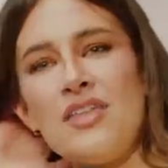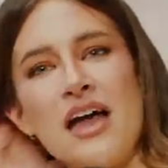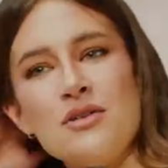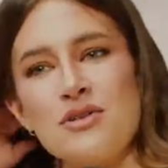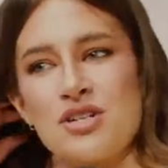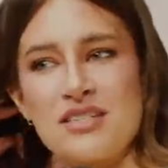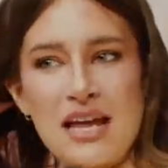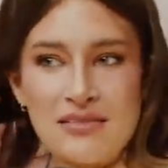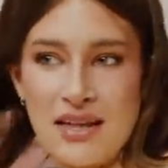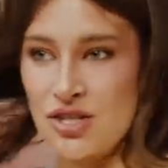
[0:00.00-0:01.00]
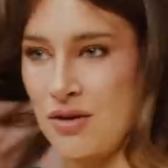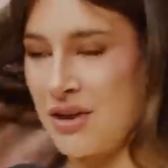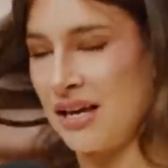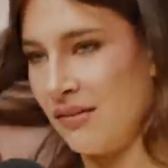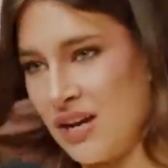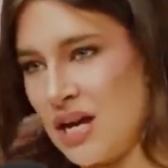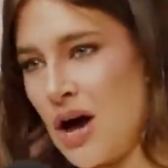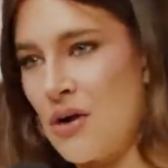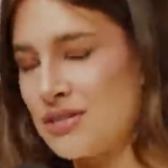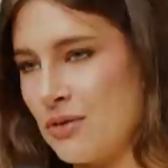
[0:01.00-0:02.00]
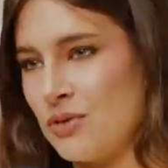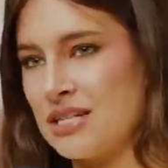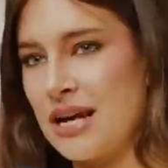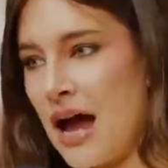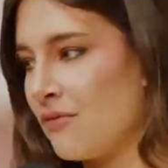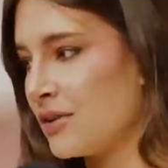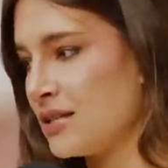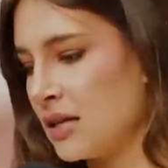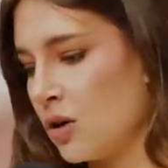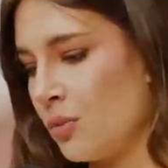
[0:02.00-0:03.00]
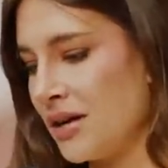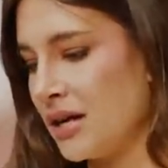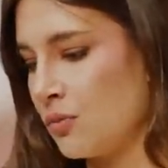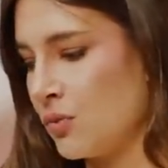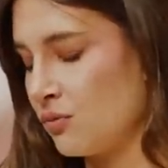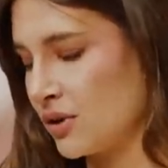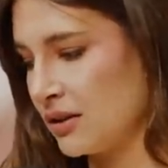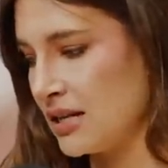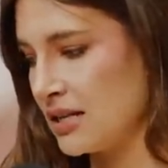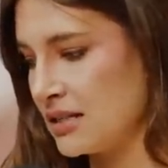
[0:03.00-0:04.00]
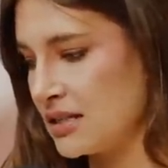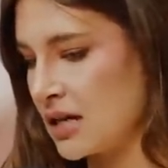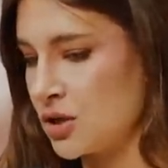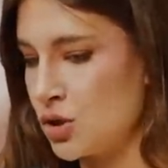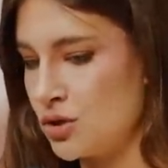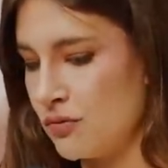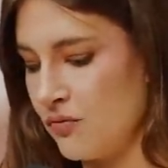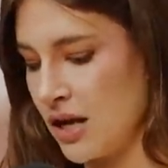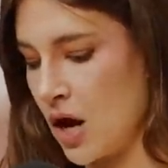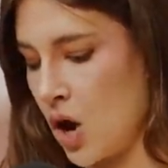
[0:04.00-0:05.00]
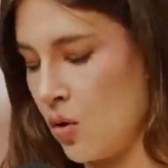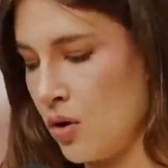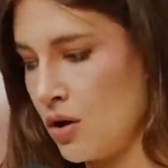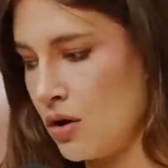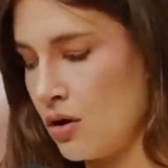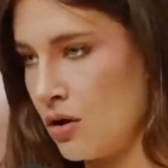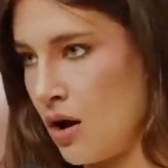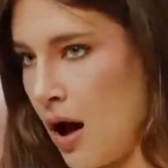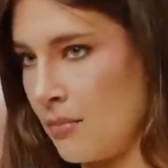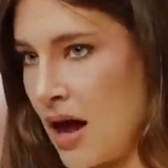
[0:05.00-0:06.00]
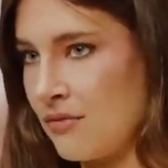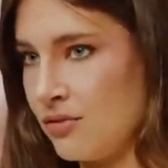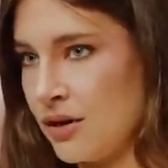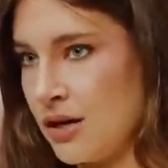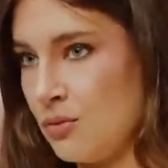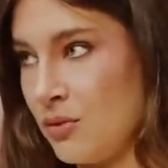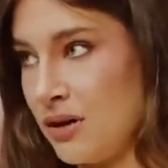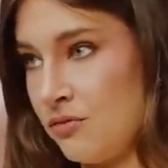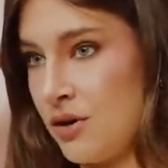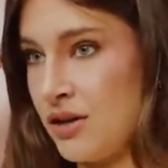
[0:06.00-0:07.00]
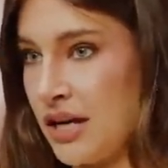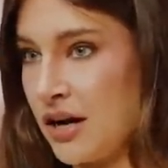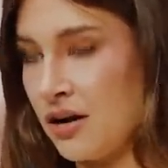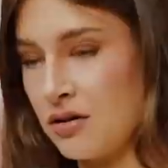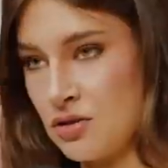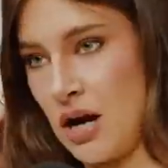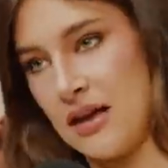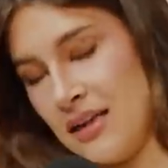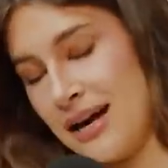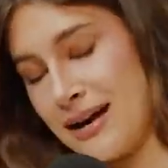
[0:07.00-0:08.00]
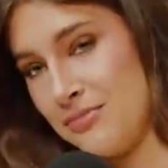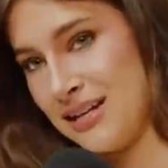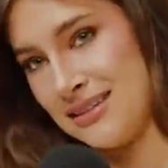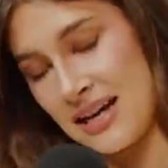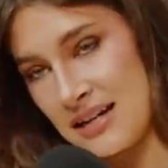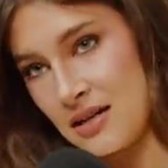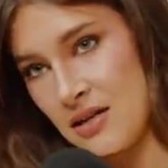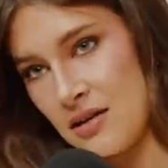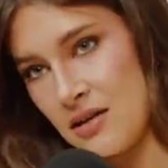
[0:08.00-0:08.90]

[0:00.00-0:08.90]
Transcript: then he was just like, let's start making videos. And we did it every single week. And we released a YouTube video um, every week for a year. So I think I played like,